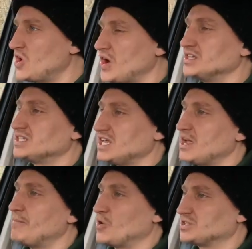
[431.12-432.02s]
nice
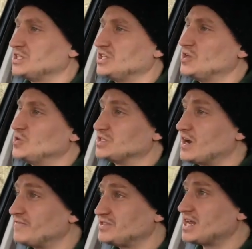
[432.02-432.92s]
gearbox to use,
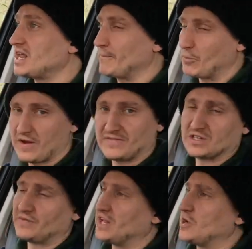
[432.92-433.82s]
and I've said it in
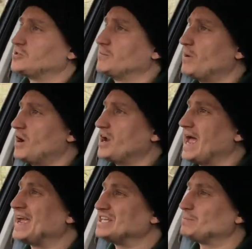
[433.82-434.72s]
previous videos of mine
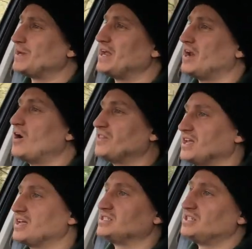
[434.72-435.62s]
8 speed, I
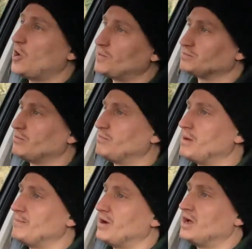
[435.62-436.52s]
think, is the optimum
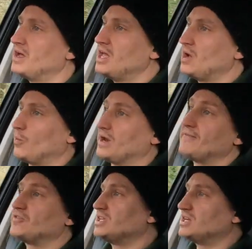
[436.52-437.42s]
number with
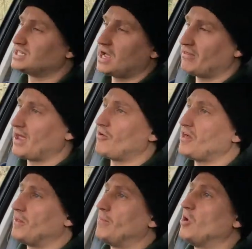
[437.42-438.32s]
everything that's out there
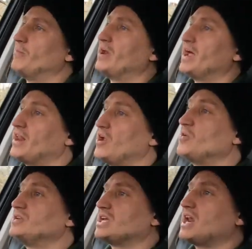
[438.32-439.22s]
at the moment. And I
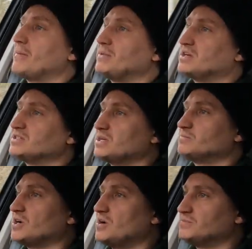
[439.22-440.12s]
only say that because
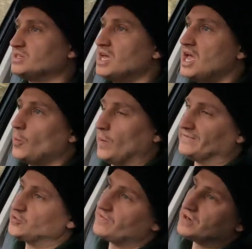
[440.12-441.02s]
sometimes when
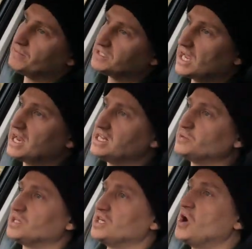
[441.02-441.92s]
I've driven the
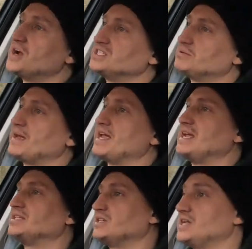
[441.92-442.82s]
Mercedes with the 9
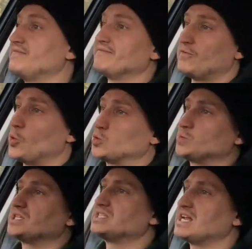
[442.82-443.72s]
speeds and even Ford
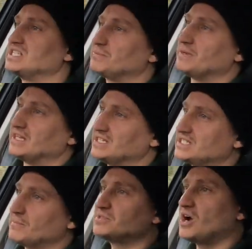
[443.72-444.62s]
with the 10 speed,
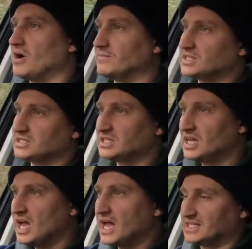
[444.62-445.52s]
sometimes it's,
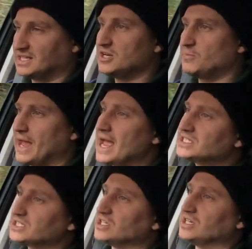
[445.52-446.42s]
it's a little bit
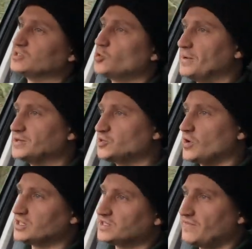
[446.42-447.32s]
hesitant. It's almost
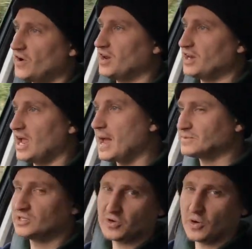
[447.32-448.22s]
trying to find the
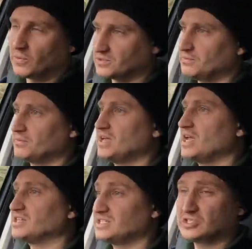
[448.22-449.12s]
absolute optimum
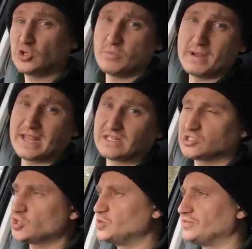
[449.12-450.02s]
gear because there's too many
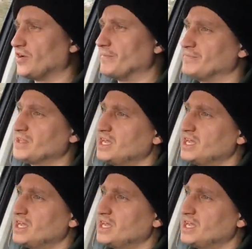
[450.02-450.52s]
to choose from.